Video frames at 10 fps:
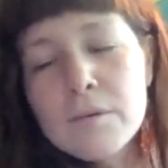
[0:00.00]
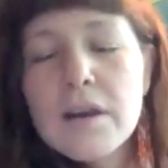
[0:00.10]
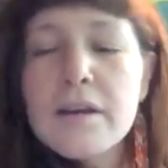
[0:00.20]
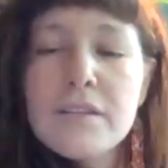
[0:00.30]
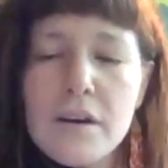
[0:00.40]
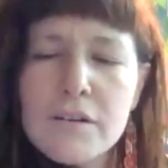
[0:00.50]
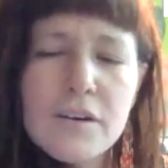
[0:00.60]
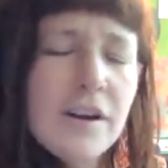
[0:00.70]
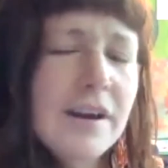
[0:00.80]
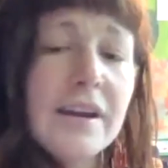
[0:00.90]
with your
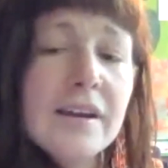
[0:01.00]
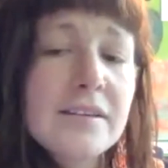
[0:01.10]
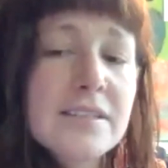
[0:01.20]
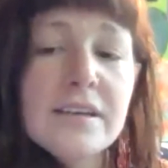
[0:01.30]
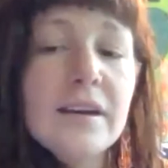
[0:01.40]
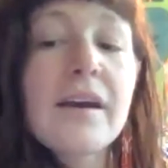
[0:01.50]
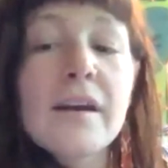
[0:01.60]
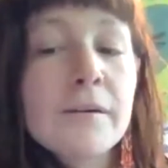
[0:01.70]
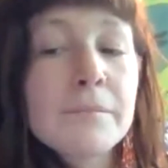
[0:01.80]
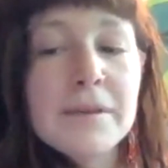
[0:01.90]
crazy
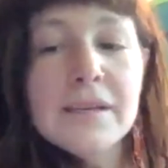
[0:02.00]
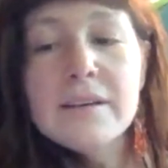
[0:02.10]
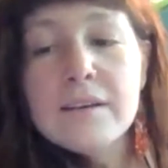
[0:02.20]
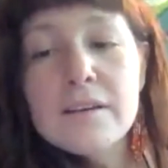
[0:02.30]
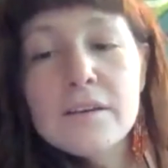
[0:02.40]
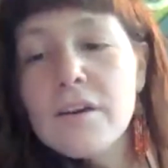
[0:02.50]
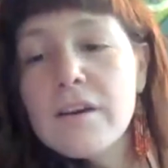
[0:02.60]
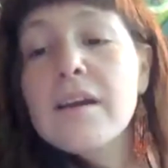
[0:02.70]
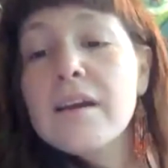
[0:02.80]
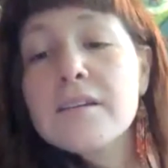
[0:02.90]
hair, be
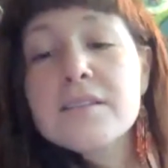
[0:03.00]
crazy.